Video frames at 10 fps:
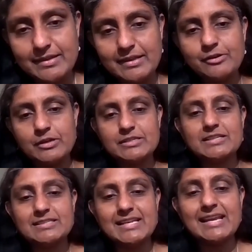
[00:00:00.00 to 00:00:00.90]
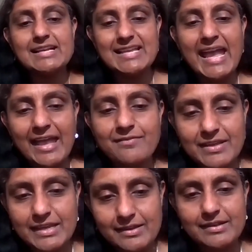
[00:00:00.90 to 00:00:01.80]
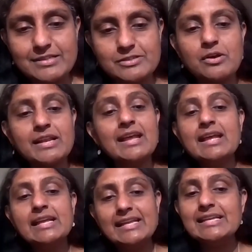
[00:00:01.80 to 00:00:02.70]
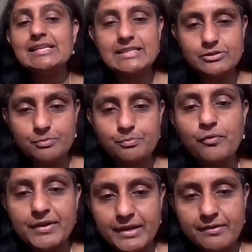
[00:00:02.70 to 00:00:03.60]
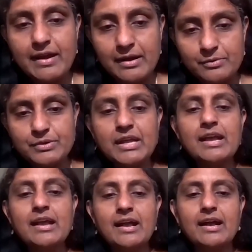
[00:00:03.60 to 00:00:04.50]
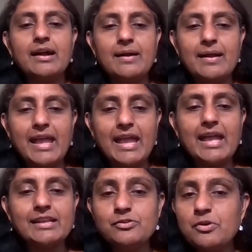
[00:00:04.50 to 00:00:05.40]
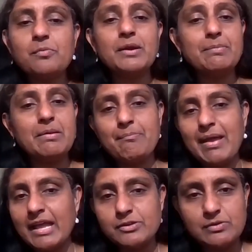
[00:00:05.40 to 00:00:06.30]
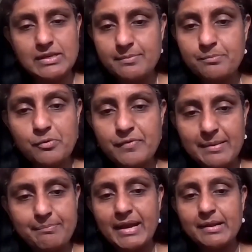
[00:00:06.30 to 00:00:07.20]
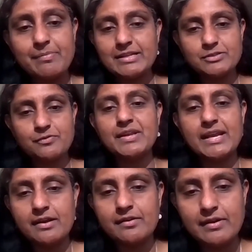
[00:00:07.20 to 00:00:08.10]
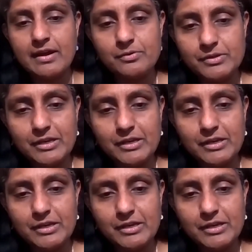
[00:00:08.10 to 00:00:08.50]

It's because data is heavy. It's not easy to move it around, and you don't want to be manually moving petabytes of data around.